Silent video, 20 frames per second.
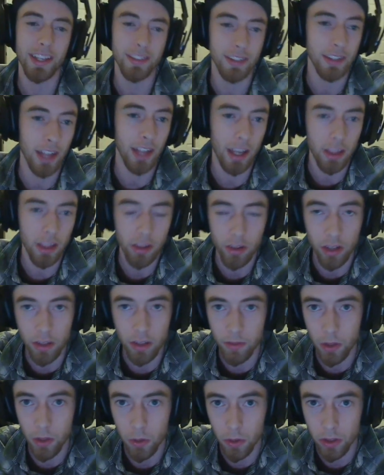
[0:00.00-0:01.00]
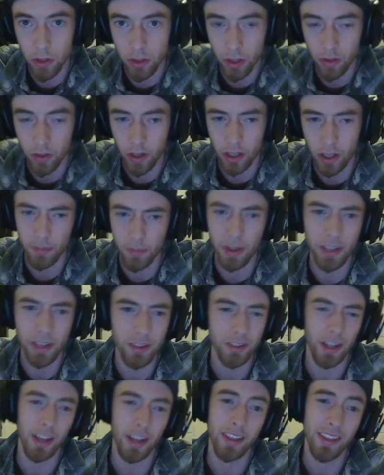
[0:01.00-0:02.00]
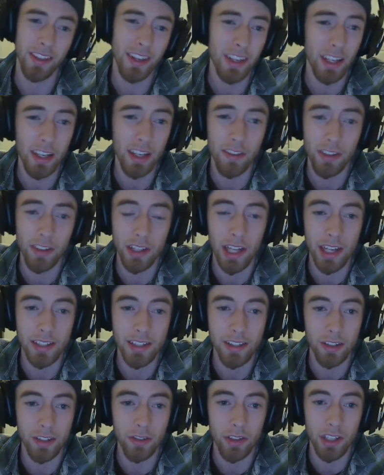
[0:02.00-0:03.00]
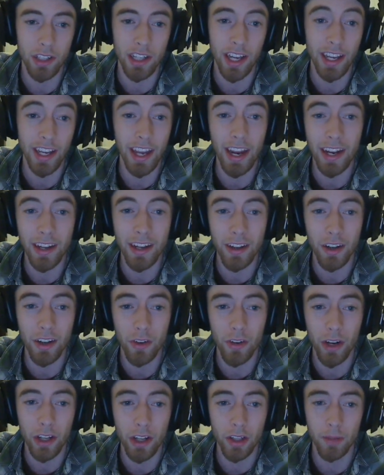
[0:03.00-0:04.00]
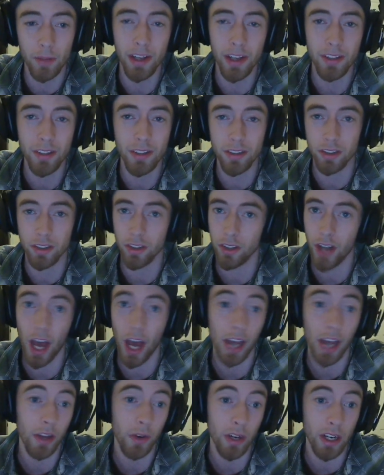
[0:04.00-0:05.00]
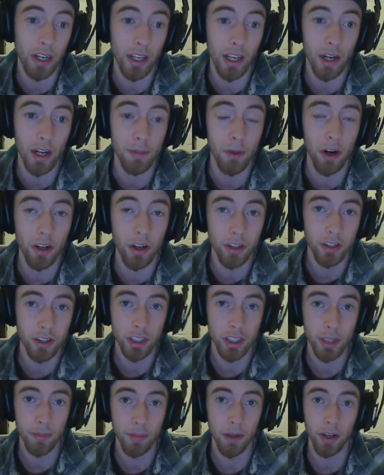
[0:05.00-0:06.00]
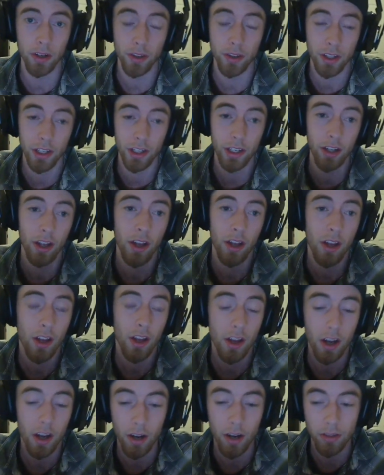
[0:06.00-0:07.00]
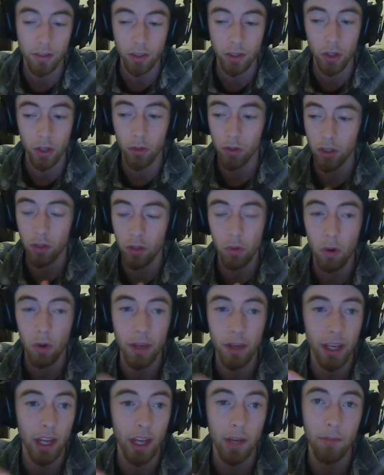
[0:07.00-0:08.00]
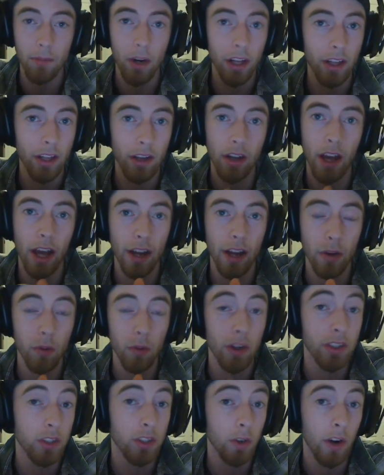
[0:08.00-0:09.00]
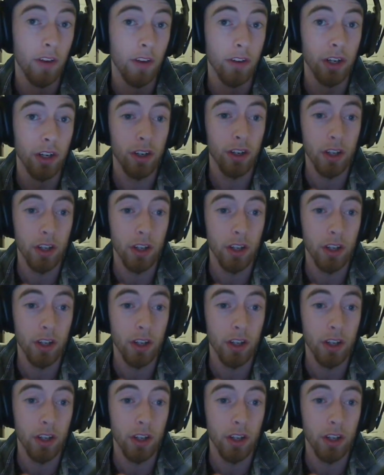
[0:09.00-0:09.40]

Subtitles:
than like 30 viewers on a regular basis, I think even less than really like 80 on a regular basis, you're not going to get a partnership, I don't think. So you really won't make any money at it whatsoever.